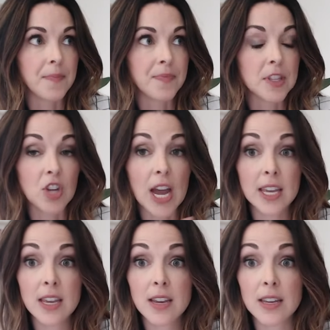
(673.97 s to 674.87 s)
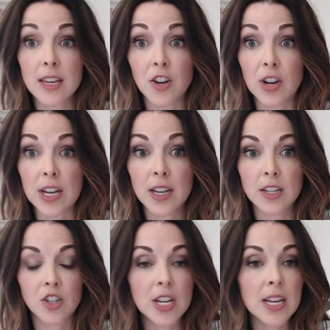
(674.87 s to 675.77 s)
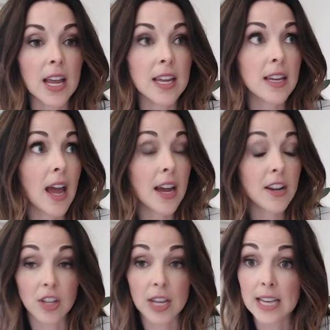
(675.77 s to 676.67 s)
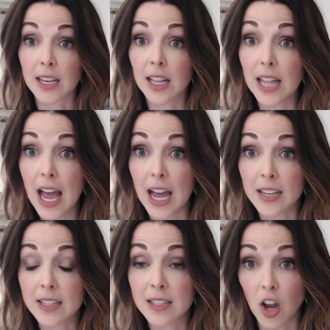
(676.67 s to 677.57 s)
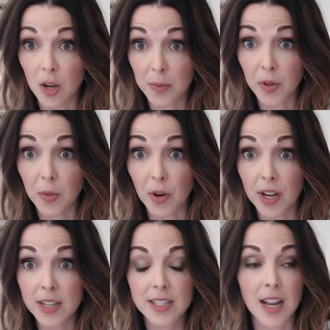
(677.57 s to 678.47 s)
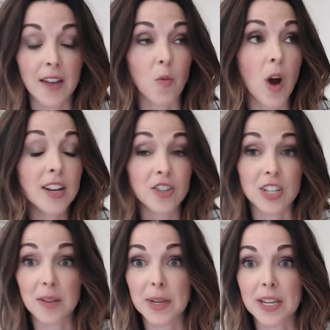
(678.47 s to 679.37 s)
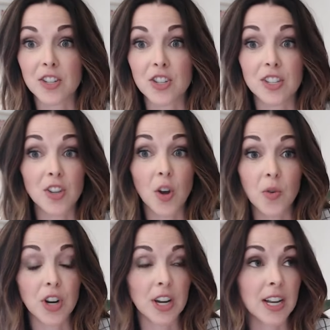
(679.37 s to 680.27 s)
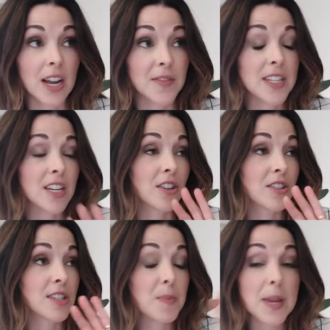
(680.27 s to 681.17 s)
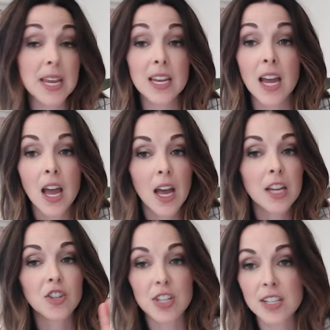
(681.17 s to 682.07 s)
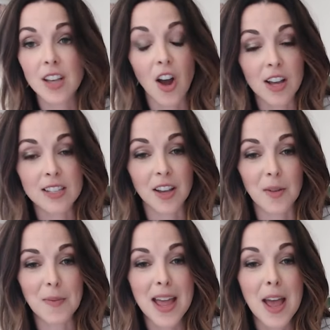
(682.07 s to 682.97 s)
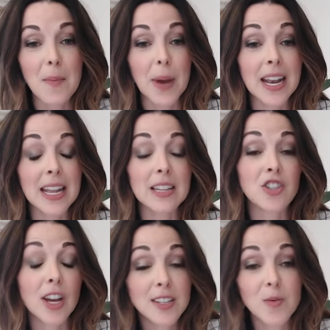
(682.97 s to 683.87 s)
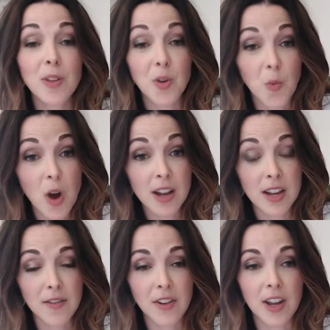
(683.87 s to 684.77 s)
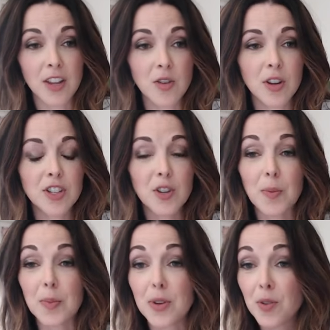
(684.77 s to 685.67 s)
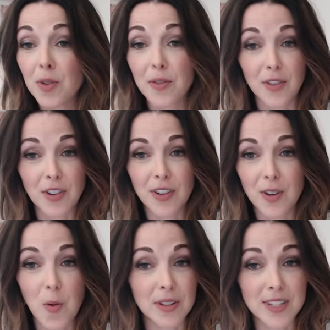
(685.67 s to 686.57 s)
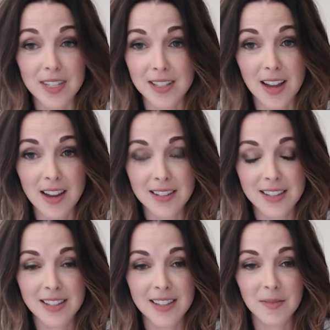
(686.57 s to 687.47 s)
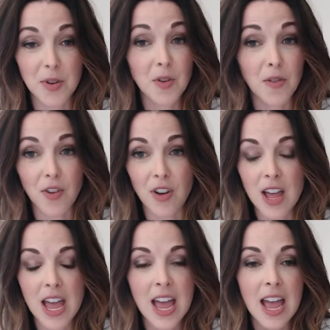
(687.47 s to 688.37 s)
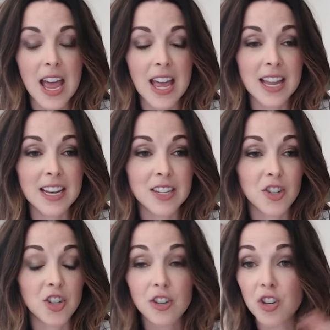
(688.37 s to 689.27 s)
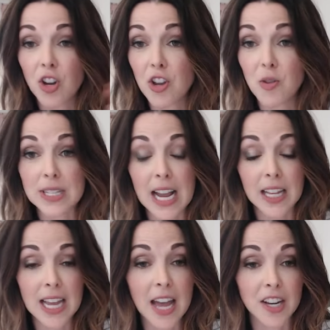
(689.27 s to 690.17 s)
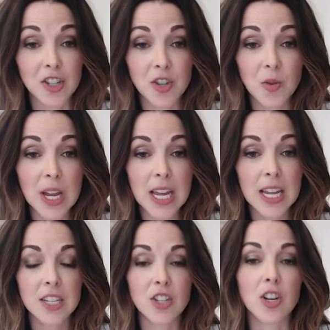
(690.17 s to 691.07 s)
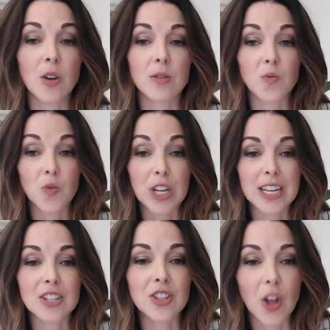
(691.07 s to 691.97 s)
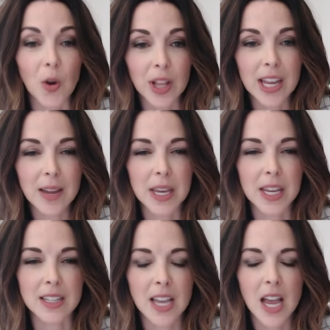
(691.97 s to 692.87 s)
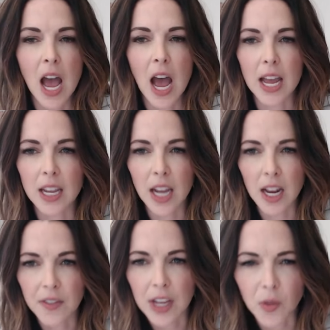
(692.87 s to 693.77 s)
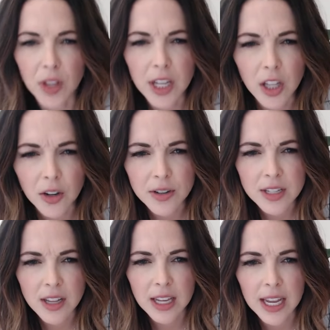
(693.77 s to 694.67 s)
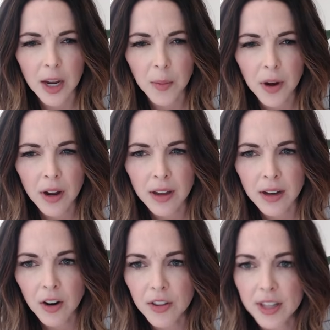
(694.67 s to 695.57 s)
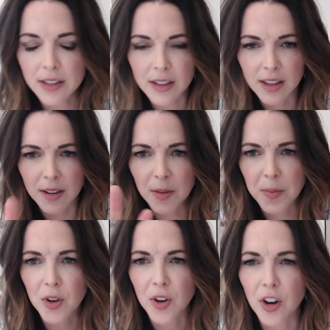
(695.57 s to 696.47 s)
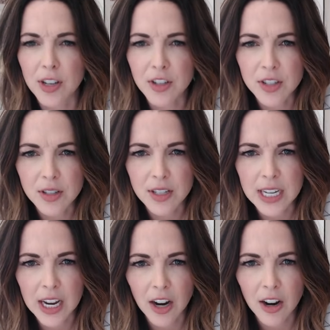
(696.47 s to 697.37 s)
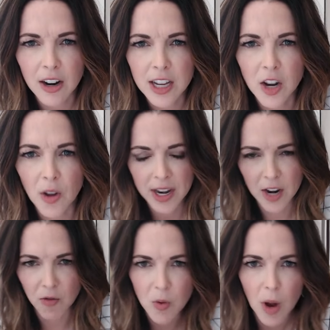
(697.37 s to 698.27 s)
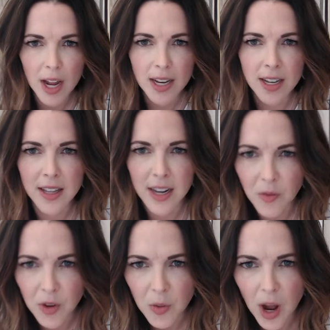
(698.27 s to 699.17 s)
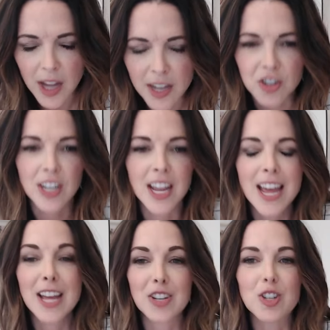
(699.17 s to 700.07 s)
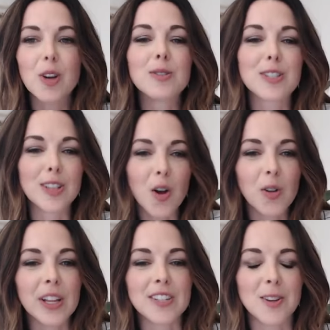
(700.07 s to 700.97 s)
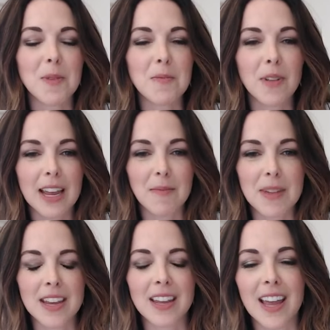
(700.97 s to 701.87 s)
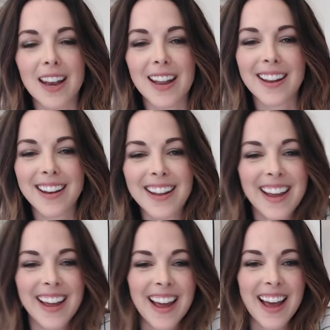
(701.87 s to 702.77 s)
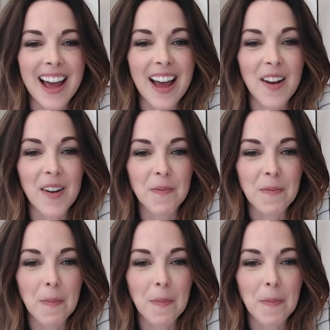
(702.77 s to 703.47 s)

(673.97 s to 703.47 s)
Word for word: Jackie Gearing. She actually has a class on Blueprint. I've watched it because she's so good. I've seen her speak. She's awesome. But just with your walking foot, you can do beautiful quilting designs. Beautiful. And she'll show you exactly how to do it. She goes really slowly because I can kind of get really close to the camera and or the computer and just stare, you know, and then I rewind and then I rewatch, and she goes slowly so people like me can get it.